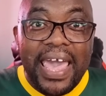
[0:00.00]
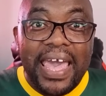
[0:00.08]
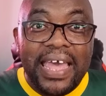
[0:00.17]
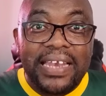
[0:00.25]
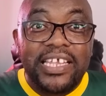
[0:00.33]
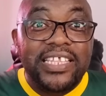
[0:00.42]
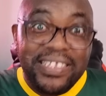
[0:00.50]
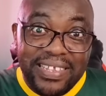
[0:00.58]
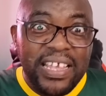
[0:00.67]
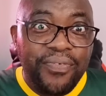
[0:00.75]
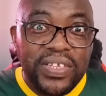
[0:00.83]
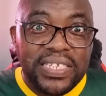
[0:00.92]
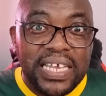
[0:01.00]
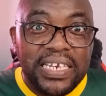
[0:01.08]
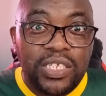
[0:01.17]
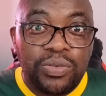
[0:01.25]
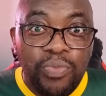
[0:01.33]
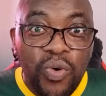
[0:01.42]
And it's even
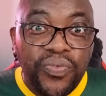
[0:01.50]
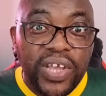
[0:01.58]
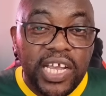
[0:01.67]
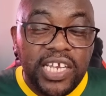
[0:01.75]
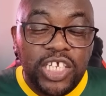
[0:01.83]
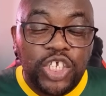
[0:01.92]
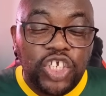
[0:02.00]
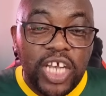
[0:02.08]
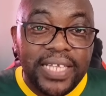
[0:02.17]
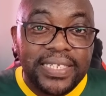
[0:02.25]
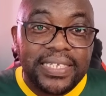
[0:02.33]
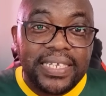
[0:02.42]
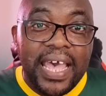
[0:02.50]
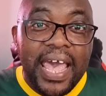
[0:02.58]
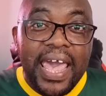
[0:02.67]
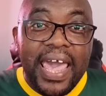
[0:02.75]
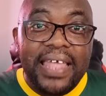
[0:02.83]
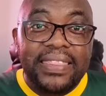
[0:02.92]
said it's moving in his chest,
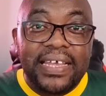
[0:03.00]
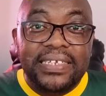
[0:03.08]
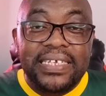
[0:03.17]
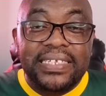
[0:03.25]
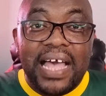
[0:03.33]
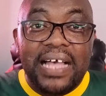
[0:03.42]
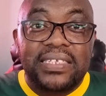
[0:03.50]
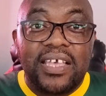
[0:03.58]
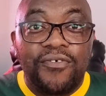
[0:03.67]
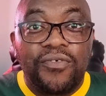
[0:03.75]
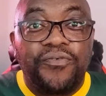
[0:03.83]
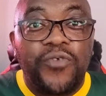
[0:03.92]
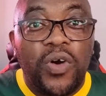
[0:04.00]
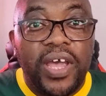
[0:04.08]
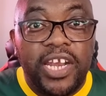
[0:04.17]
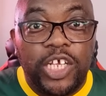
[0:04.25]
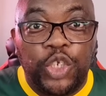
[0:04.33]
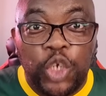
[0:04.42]
and that he's asking for
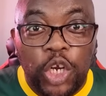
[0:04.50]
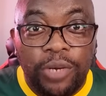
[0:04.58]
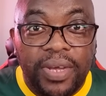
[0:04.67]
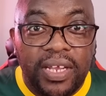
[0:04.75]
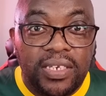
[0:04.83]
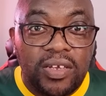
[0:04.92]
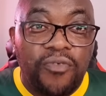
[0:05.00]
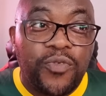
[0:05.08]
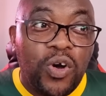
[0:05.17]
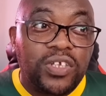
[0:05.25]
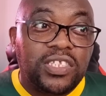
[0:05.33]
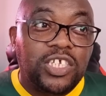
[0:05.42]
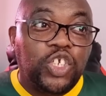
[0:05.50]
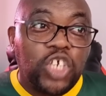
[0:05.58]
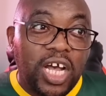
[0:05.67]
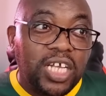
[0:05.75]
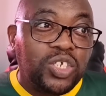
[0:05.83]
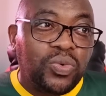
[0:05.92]
an adjournment. Of course, the
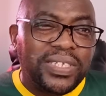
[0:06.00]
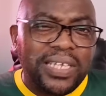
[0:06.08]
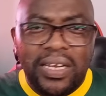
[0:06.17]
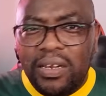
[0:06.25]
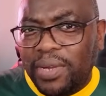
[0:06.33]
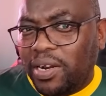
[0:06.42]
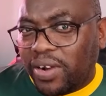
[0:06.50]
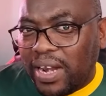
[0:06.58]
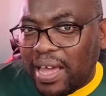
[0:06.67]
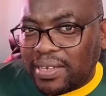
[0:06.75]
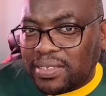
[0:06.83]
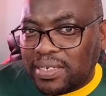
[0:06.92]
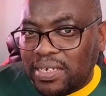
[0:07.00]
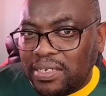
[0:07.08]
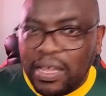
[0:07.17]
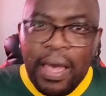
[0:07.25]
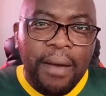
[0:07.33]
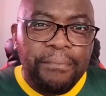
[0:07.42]
judge was a little bit
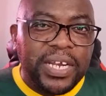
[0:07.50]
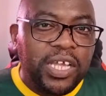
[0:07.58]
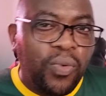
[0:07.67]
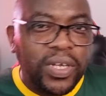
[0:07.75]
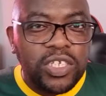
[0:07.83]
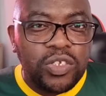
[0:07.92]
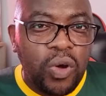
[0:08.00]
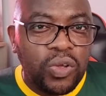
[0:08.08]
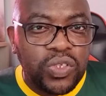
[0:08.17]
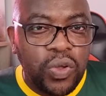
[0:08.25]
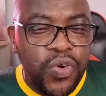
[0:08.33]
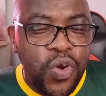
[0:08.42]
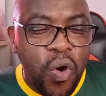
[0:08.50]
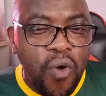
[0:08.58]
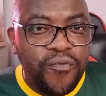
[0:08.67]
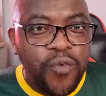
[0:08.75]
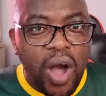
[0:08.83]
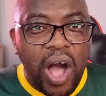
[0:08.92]
reluctant, but he wanted to also
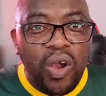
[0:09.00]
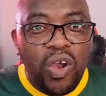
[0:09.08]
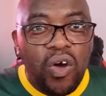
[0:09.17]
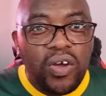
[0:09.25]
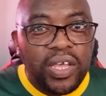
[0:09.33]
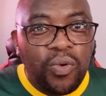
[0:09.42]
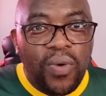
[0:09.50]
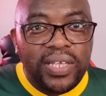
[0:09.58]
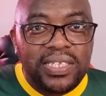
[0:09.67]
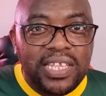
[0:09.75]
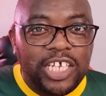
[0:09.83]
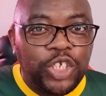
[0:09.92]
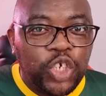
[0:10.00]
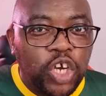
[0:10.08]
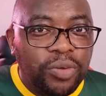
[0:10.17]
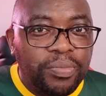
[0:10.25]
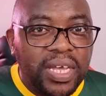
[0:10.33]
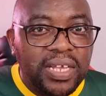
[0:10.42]
know for how long he wants the
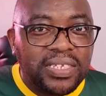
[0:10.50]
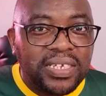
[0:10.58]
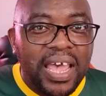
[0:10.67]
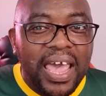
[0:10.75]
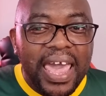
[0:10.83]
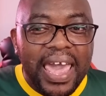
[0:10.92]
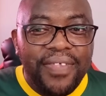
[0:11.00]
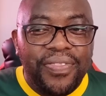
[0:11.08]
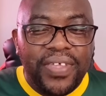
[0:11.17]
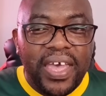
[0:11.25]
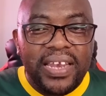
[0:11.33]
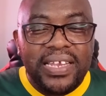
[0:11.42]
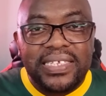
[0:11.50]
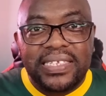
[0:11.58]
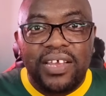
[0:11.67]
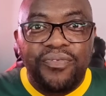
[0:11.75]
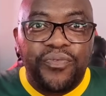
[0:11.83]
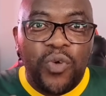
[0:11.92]
adjournment. And then he
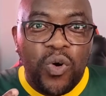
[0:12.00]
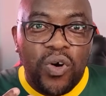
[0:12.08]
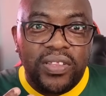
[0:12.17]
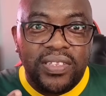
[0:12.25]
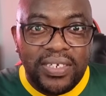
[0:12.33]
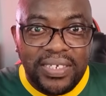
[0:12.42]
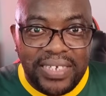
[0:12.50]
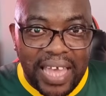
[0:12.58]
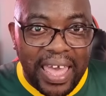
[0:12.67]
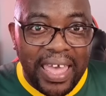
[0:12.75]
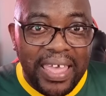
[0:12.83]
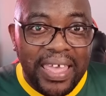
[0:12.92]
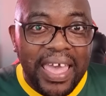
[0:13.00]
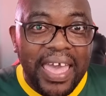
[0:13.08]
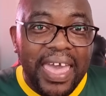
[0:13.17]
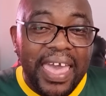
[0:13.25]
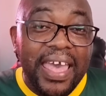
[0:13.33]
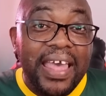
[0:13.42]
said for the day.
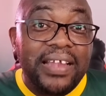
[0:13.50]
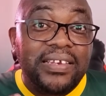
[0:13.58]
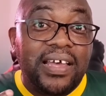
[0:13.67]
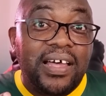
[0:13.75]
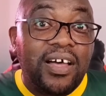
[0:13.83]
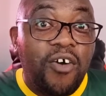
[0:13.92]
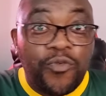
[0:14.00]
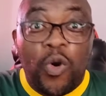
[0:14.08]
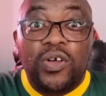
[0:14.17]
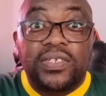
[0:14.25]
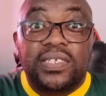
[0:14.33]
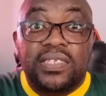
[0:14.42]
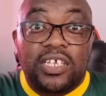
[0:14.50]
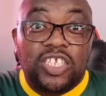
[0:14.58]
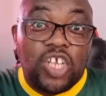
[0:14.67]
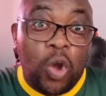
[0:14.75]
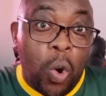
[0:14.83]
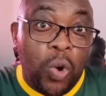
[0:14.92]
And of course,
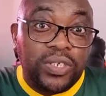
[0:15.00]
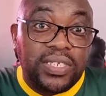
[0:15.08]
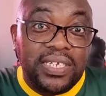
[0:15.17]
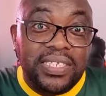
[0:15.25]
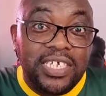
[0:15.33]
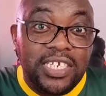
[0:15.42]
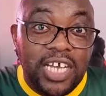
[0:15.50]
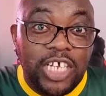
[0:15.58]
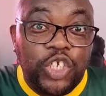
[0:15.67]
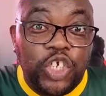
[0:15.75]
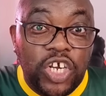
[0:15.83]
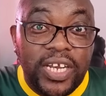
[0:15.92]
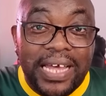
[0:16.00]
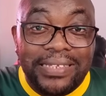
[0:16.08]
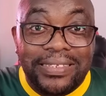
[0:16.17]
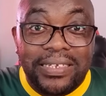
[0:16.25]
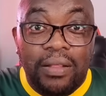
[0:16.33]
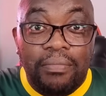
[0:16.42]
the court did adjourn
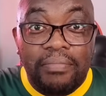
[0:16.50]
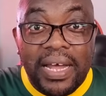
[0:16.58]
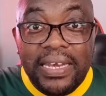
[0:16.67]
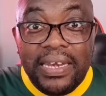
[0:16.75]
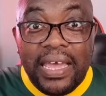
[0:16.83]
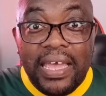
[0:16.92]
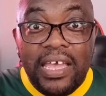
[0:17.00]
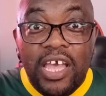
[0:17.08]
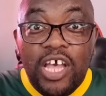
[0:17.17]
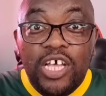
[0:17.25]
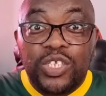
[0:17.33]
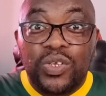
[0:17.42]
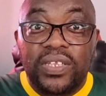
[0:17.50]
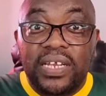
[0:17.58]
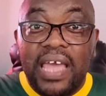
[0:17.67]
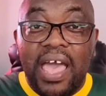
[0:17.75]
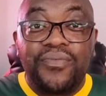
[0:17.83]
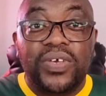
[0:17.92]
until Monday so
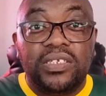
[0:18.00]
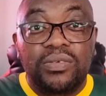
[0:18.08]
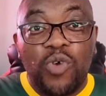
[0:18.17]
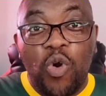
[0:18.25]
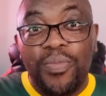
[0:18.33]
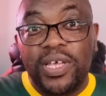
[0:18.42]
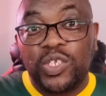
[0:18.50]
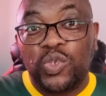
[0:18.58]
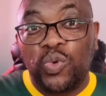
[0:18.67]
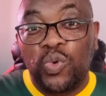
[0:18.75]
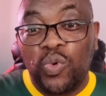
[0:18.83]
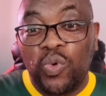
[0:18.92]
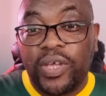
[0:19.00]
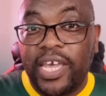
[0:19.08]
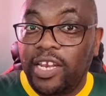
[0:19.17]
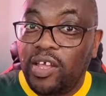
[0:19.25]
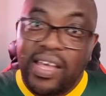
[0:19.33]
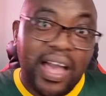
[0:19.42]
that Advocate Ngomeng Zulu
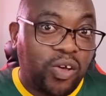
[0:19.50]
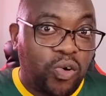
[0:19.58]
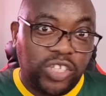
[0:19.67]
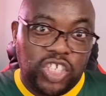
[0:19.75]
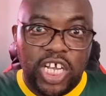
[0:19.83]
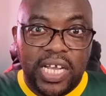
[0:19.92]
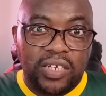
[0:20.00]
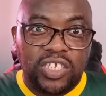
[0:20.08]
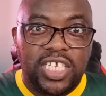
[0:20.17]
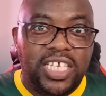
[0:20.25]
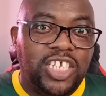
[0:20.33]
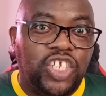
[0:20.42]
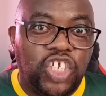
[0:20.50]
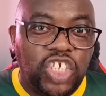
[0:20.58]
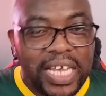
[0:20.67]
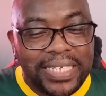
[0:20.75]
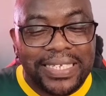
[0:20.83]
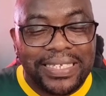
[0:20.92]
can go check out his
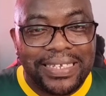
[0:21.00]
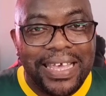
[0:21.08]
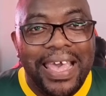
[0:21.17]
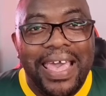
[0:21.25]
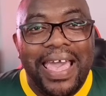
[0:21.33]
chest.